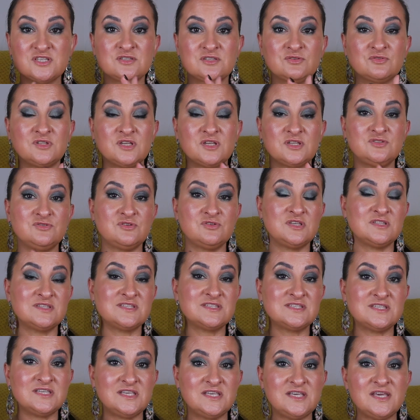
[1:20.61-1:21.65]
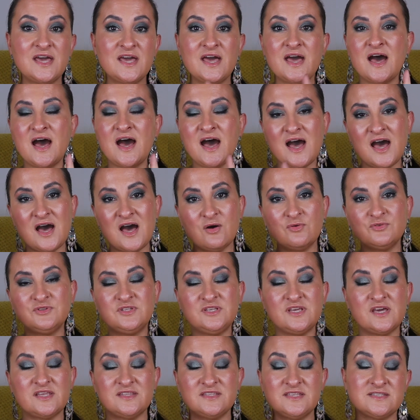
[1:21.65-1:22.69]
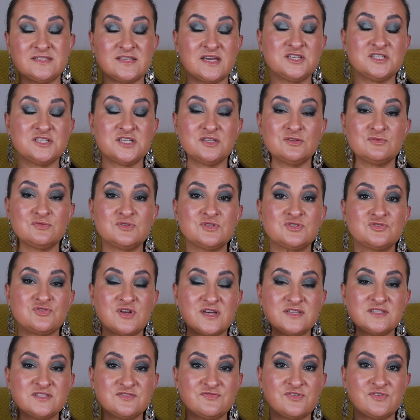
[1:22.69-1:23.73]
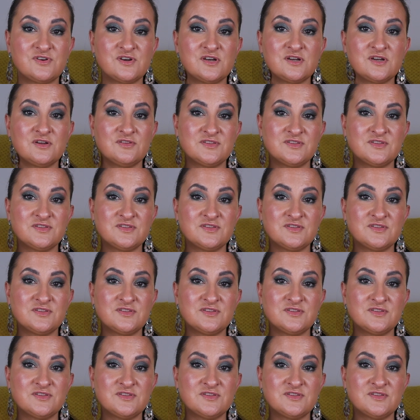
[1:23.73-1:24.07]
so that you can see how these eyeshadows transfer